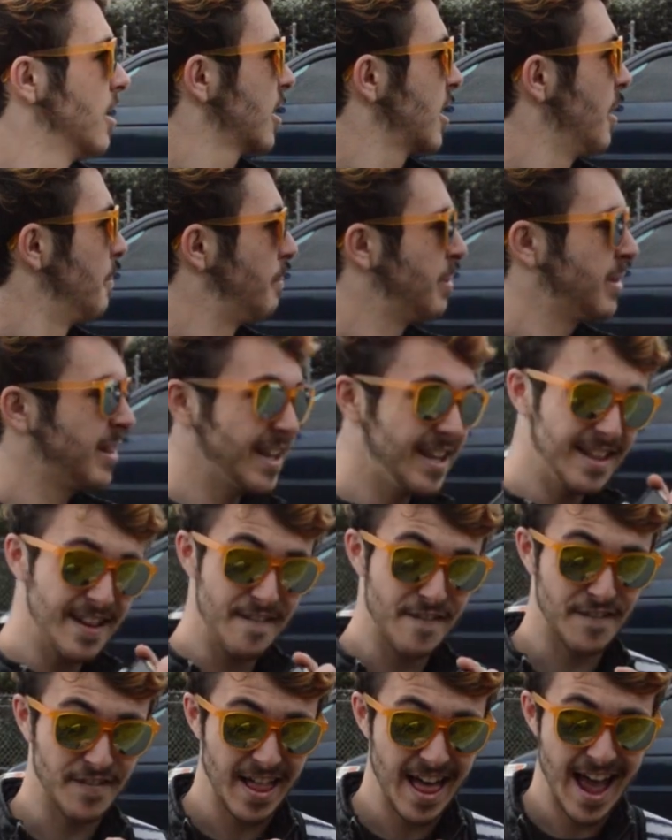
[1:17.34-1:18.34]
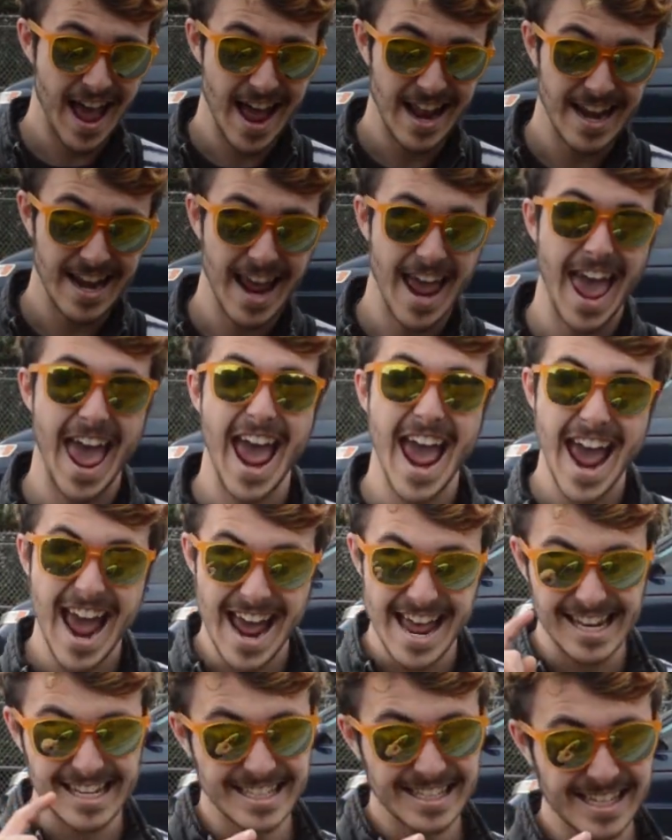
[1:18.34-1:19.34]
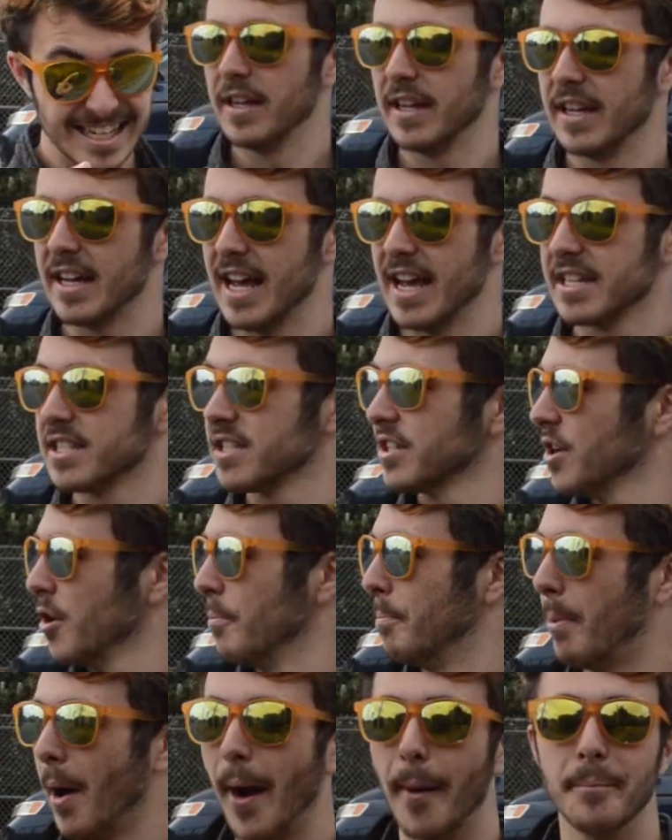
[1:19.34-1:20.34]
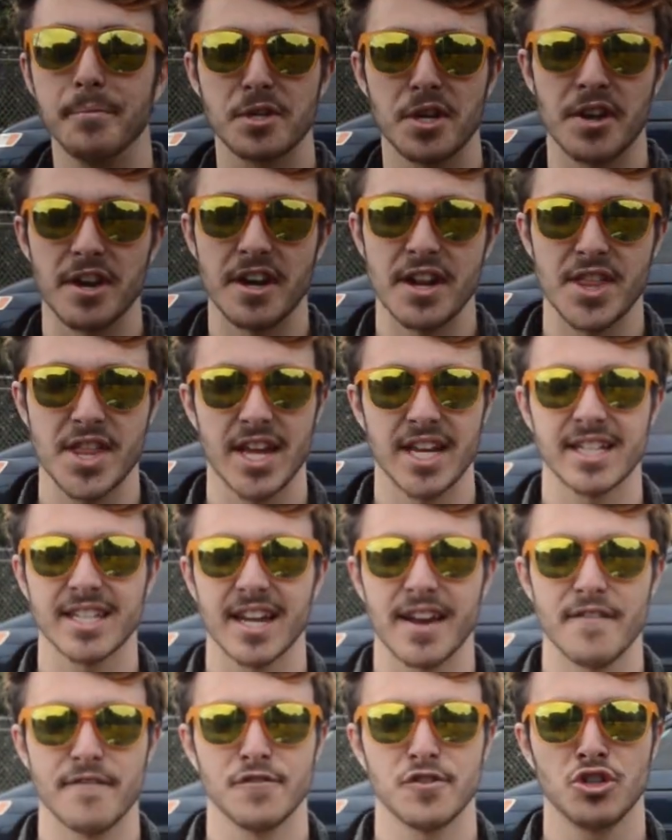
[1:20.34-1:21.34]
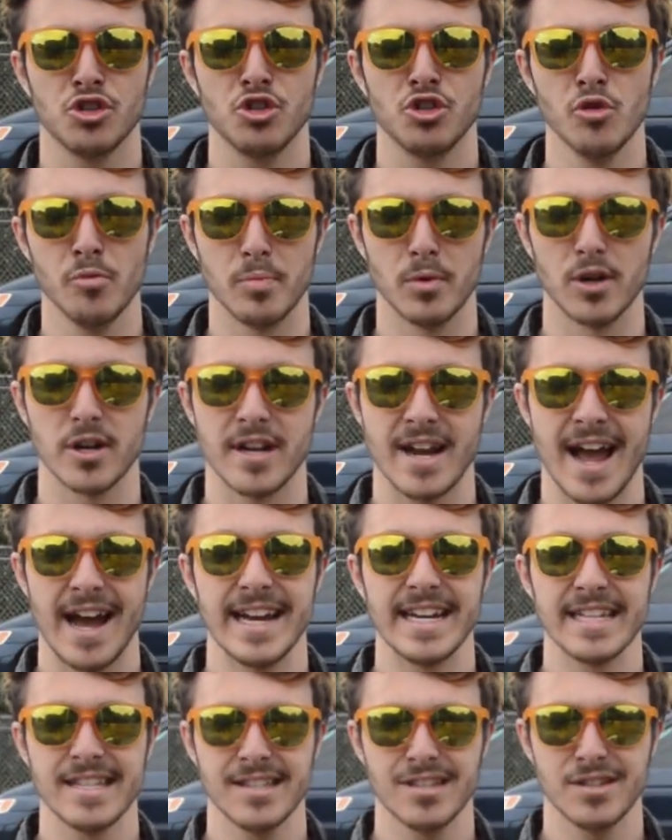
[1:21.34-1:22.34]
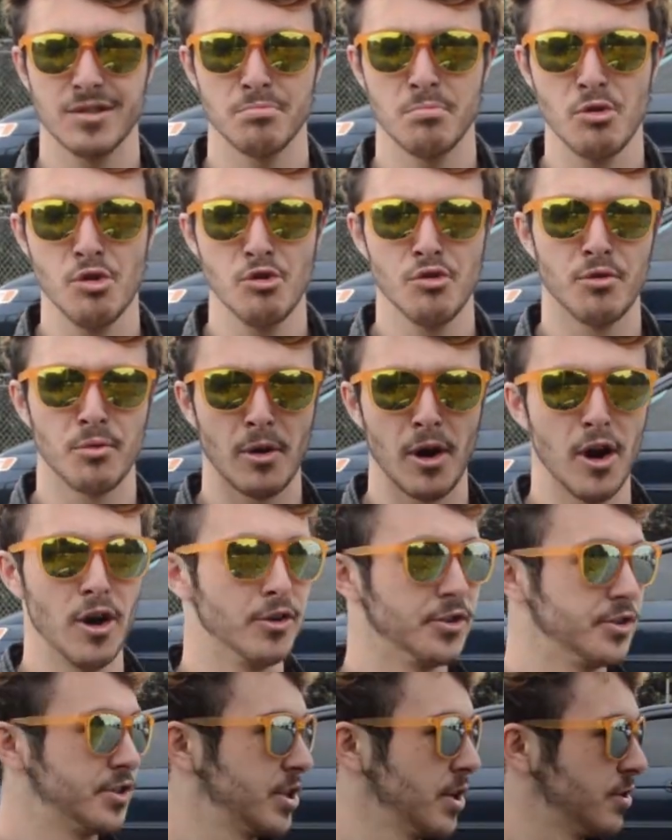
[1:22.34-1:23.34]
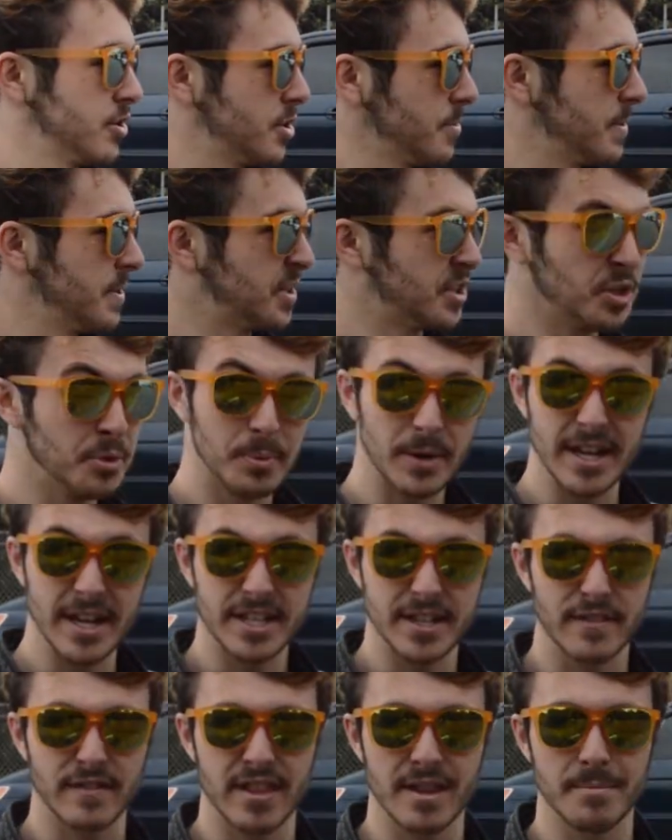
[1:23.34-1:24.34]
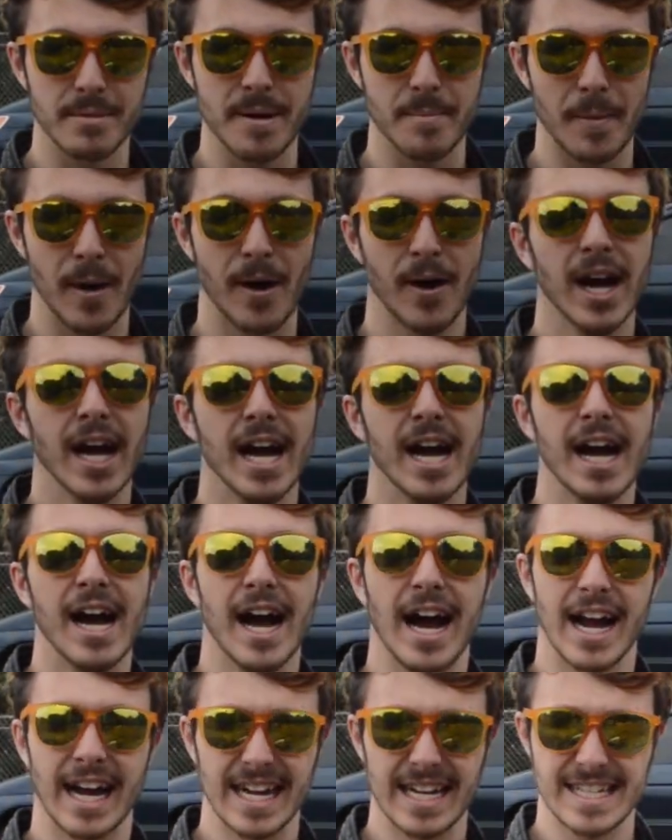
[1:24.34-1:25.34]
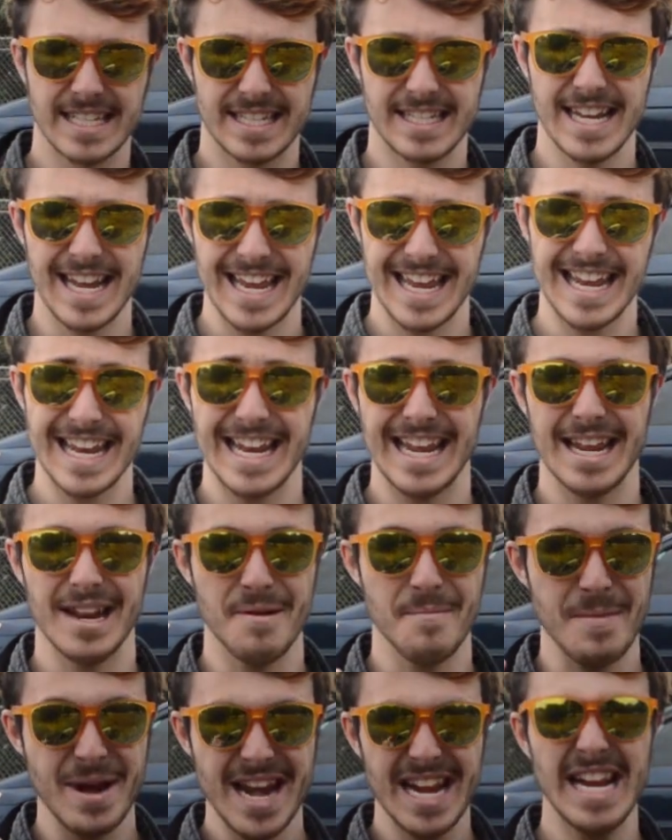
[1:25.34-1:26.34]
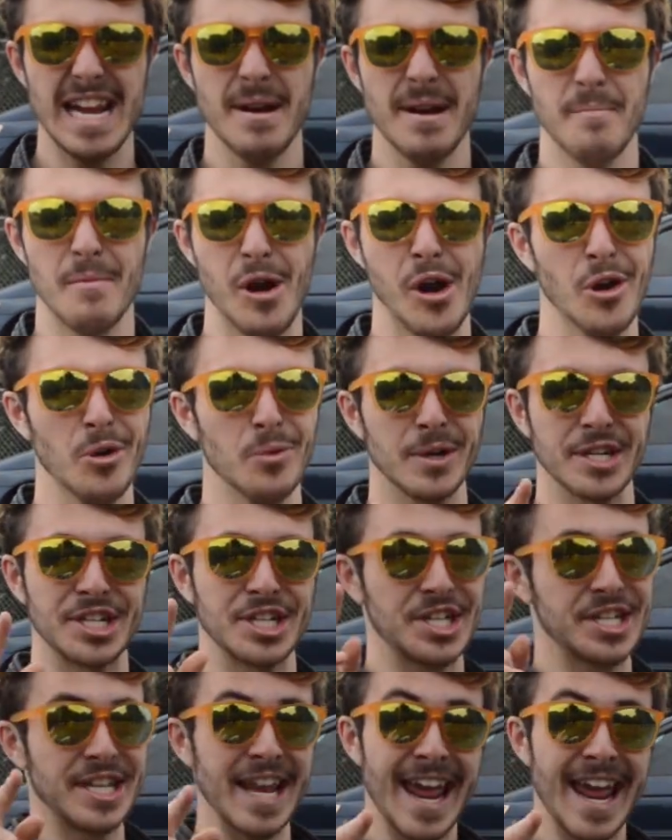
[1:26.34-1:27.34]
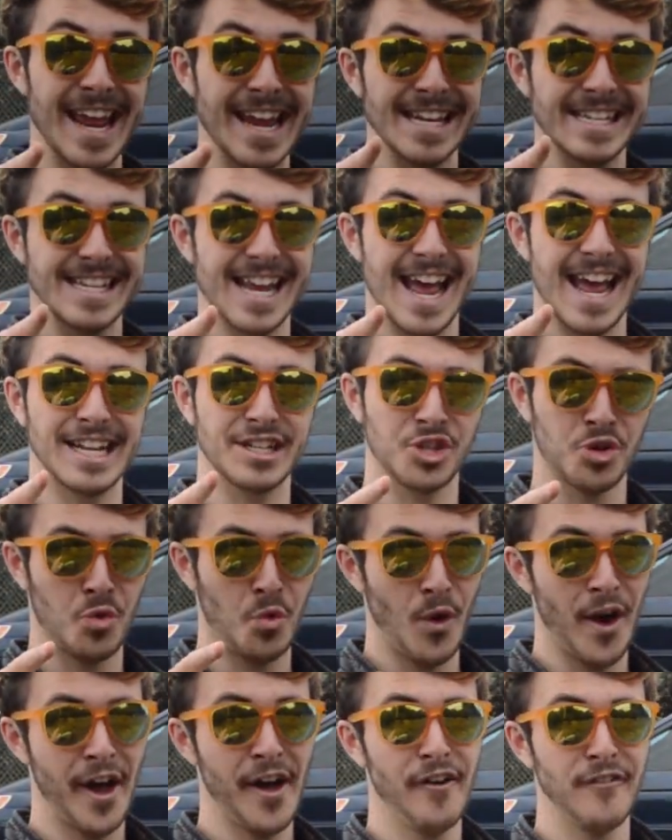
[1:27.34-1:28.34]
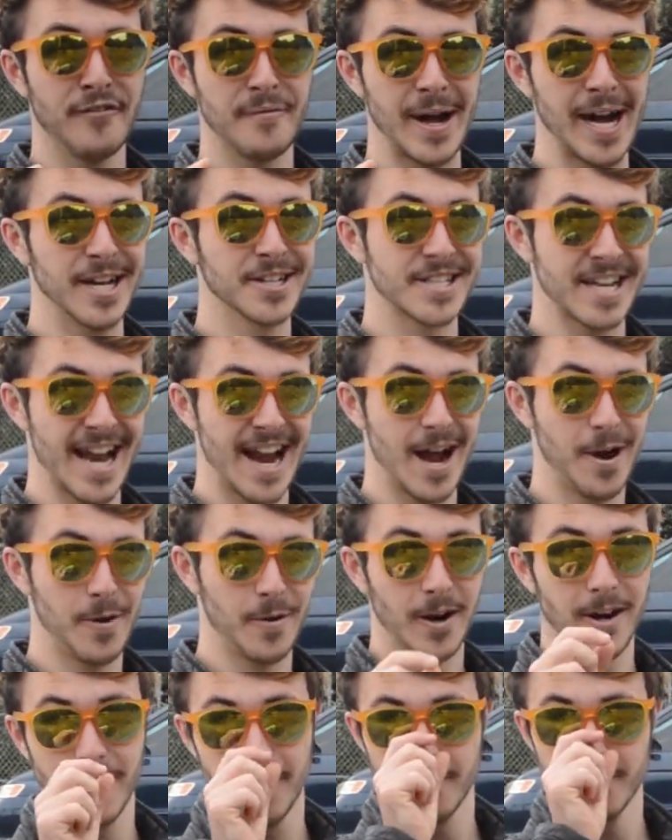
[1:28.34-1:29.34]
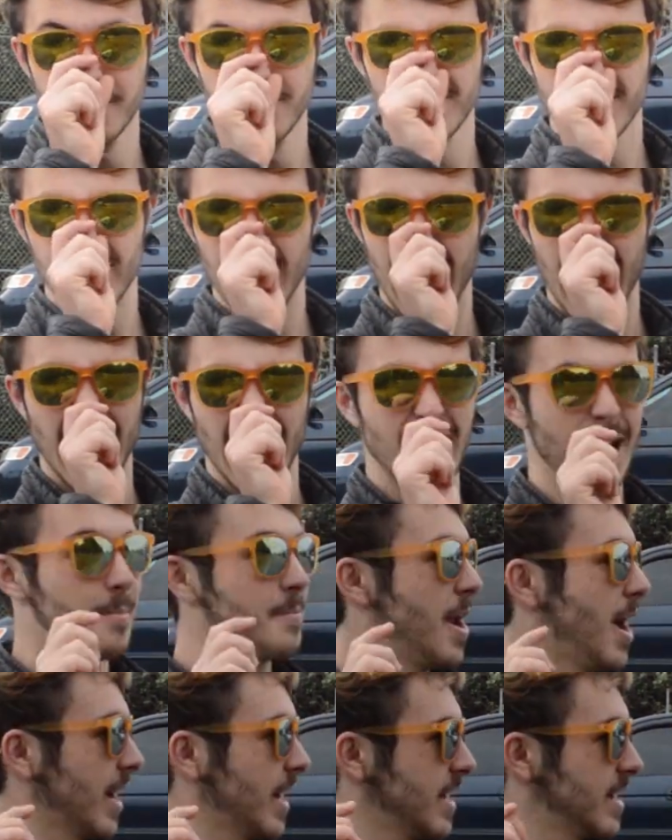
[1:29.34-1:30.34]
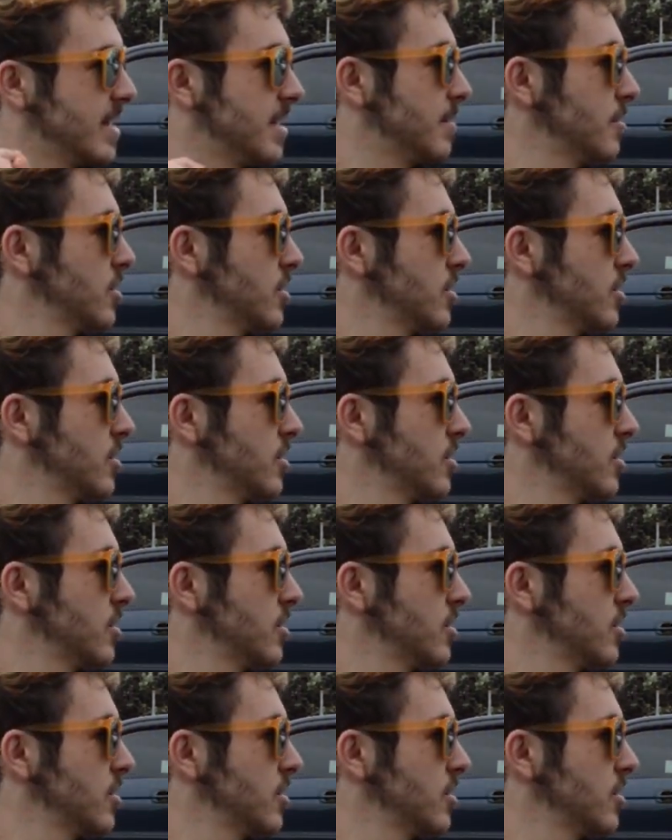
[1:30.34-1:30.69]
completely flat and it has no bumps or anything. It's like a super nice smooth road, so it should be super easy for the MEEPO. I'm gonna stick it in medium mode, which stays at 12 miles an hour, and I'm not gonna